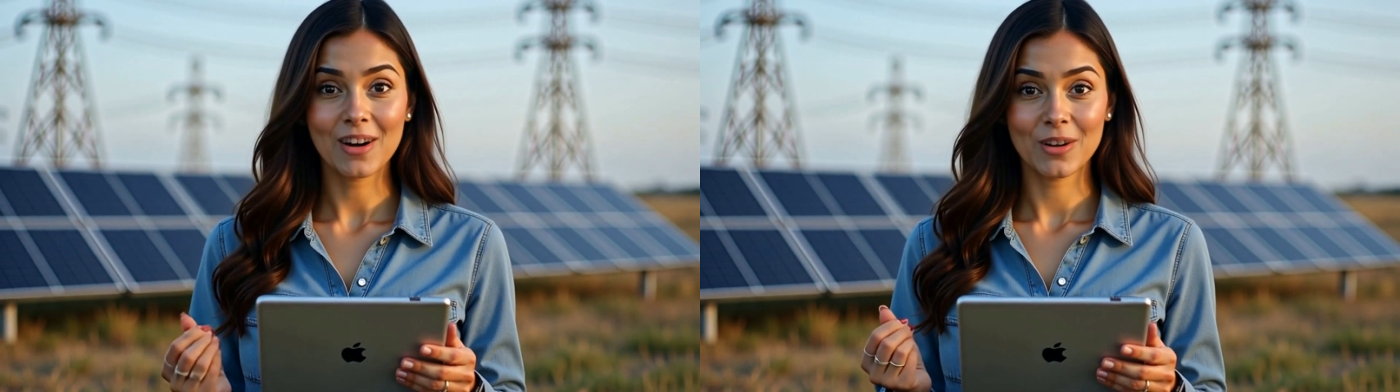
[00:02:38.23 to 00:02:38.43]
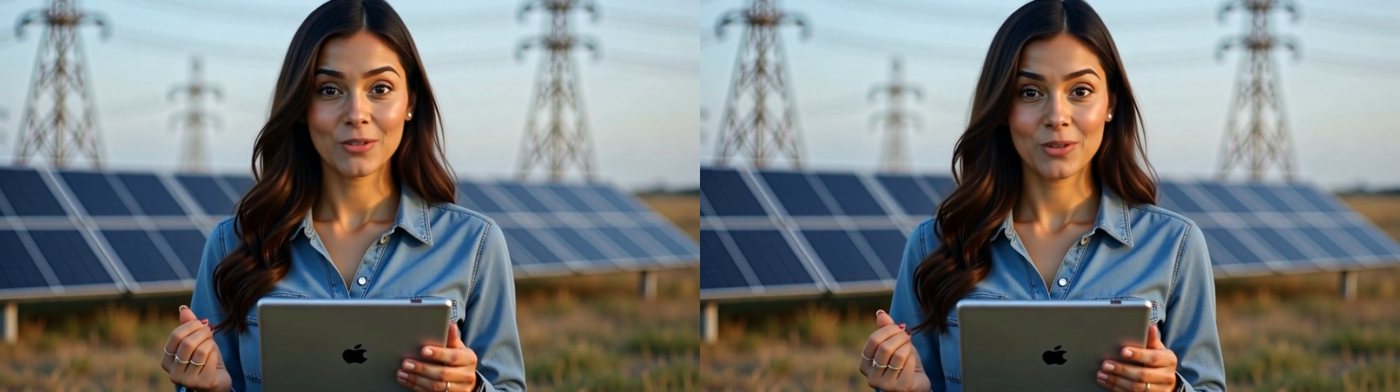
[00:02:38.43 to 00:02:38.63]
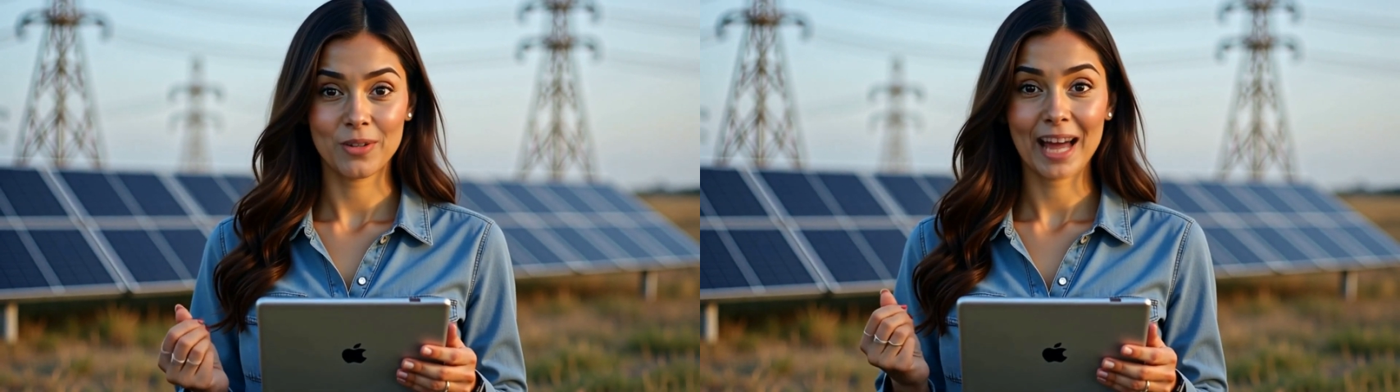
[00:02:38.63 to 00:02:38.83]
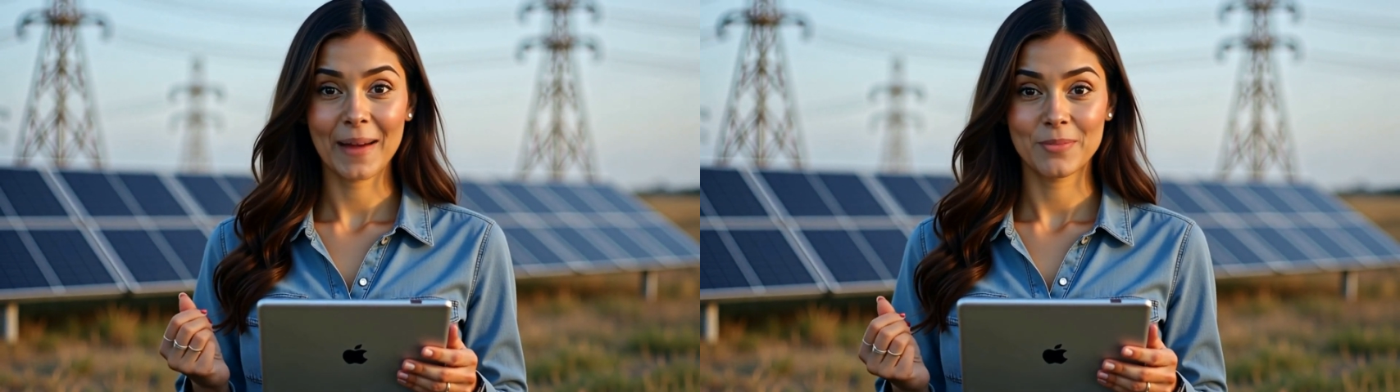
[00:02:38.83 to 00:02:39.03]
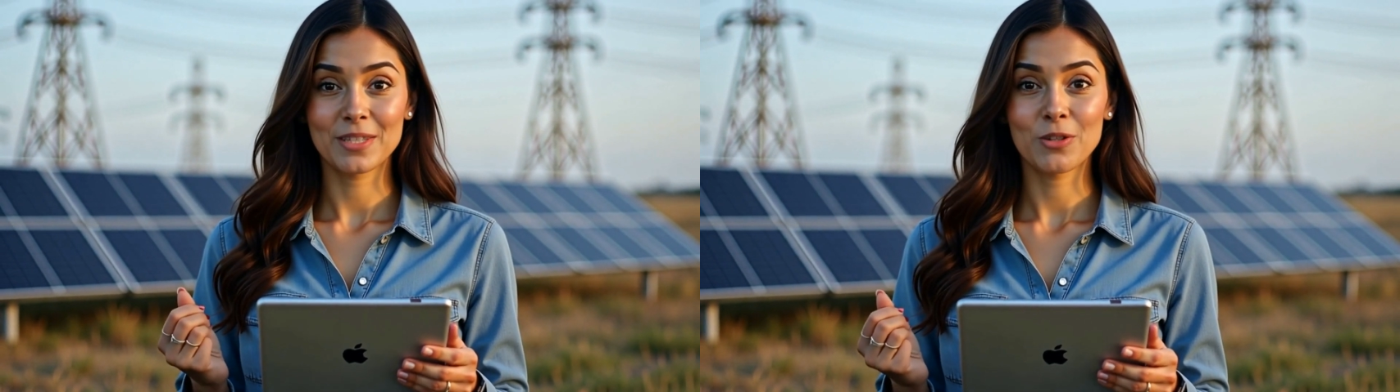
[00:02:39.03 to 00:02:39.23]
Although
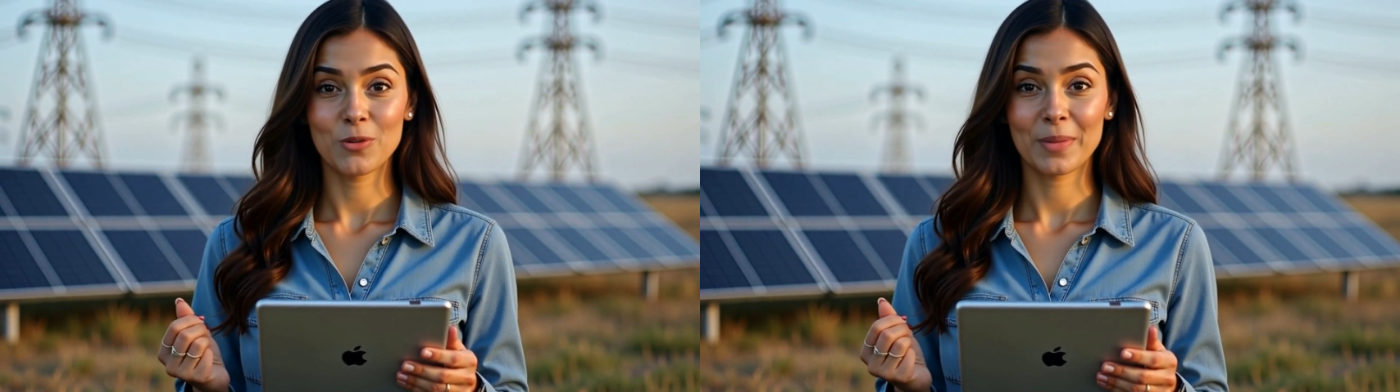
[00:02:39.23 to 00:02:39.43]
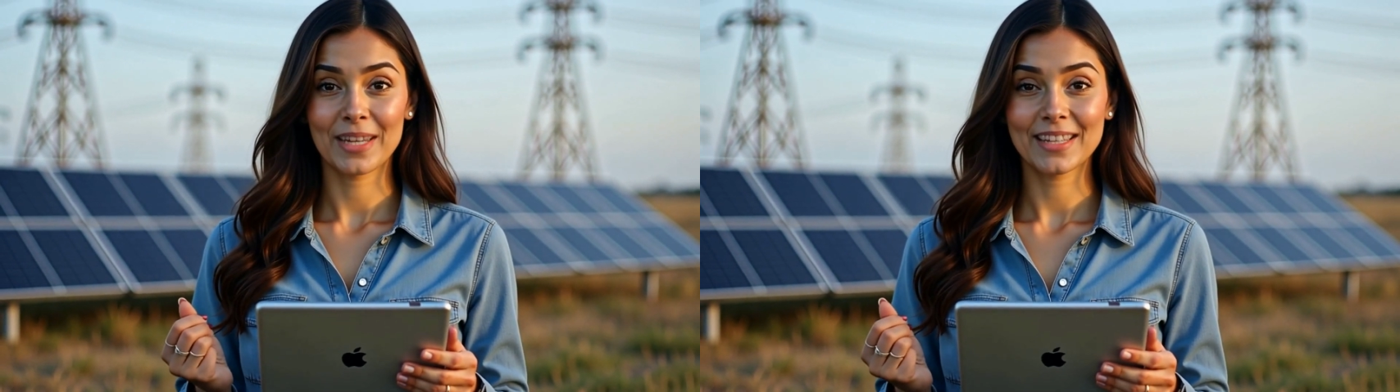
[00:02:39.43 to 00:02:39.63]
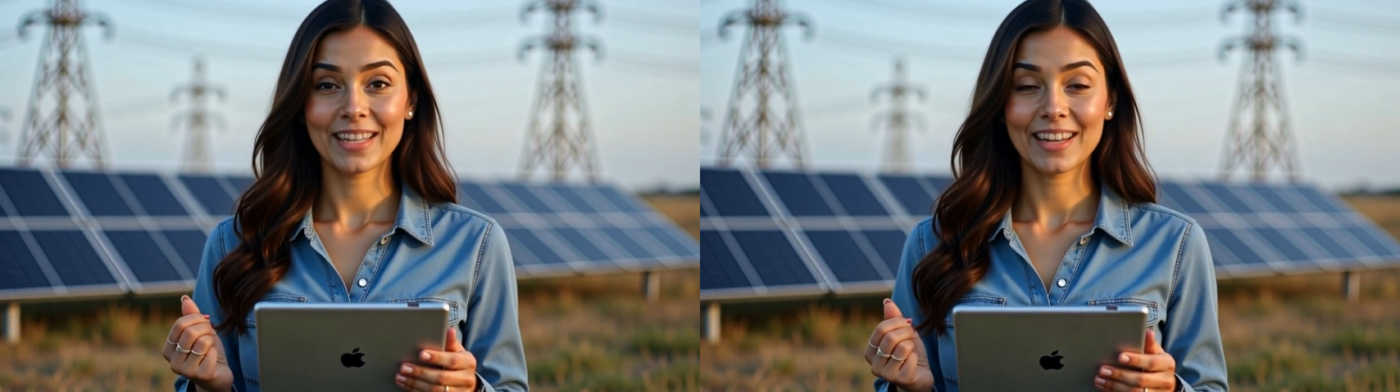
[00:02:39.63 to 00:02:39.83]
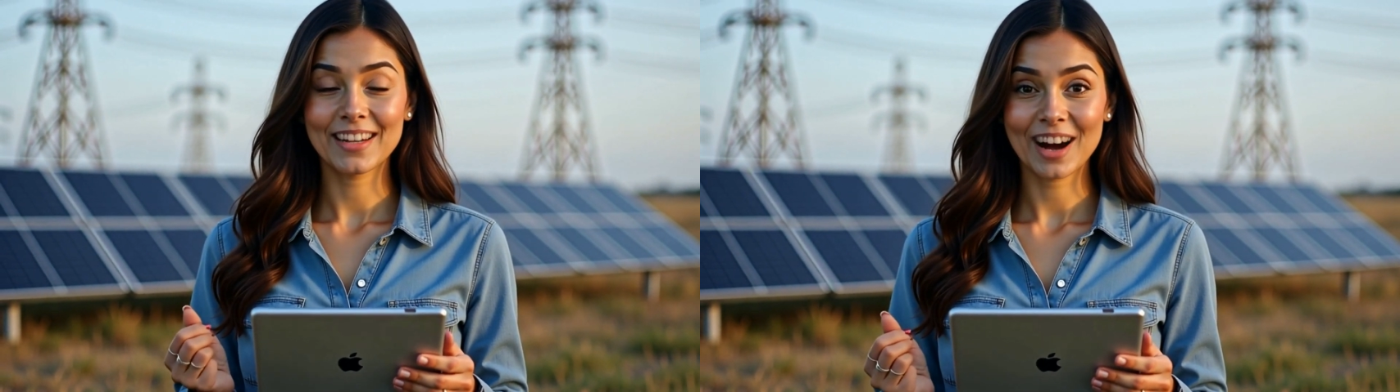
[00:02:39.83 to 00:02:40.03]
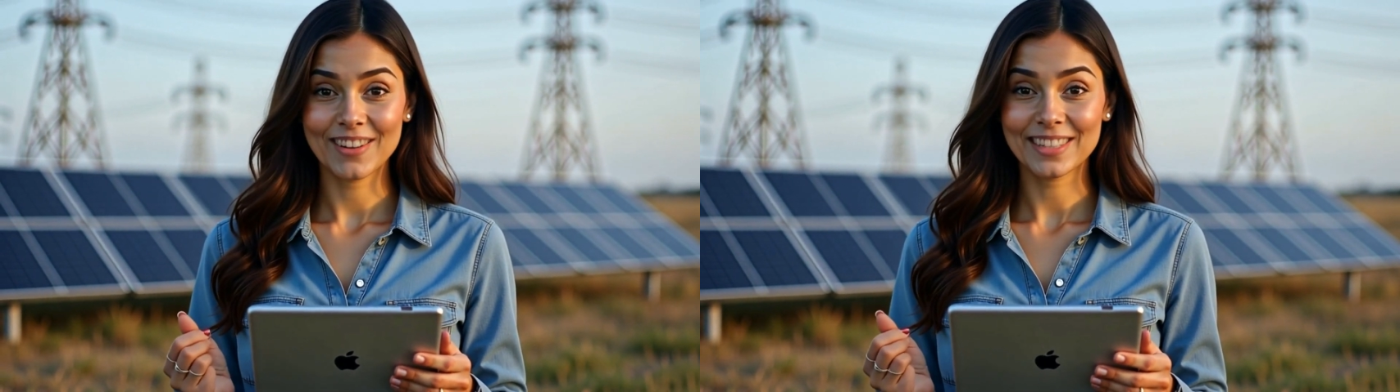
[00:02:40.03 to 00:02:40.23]
gaps in humidity and
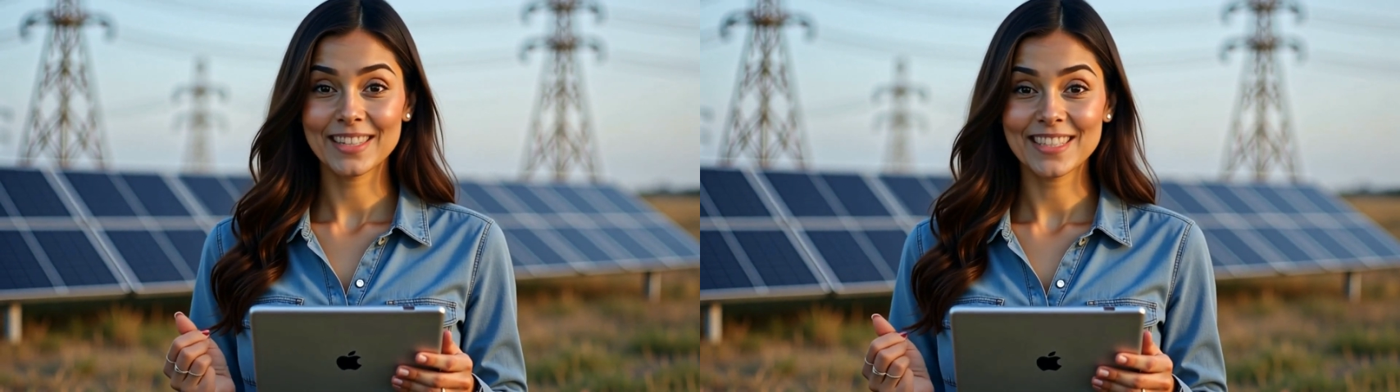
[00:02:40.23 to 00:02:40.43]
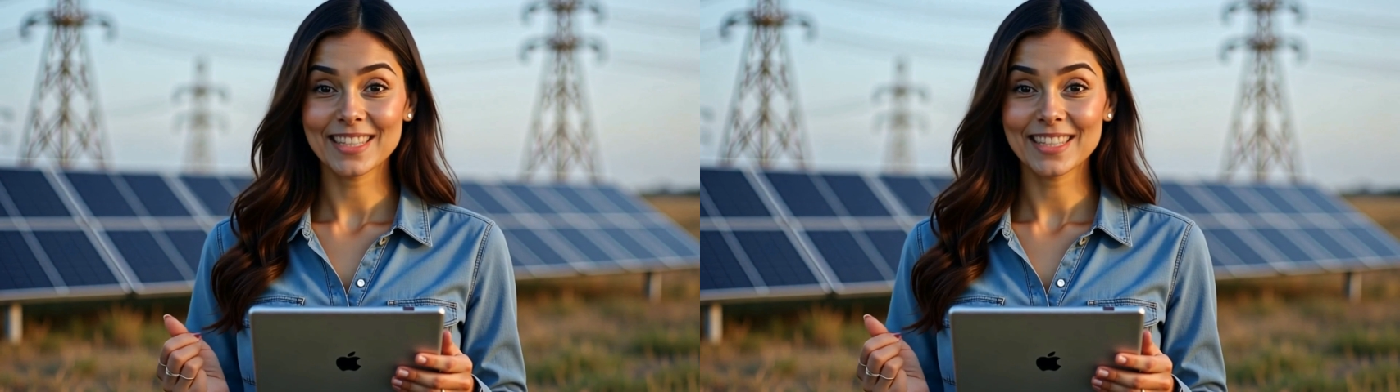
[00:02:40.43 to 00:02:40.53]
cloudiness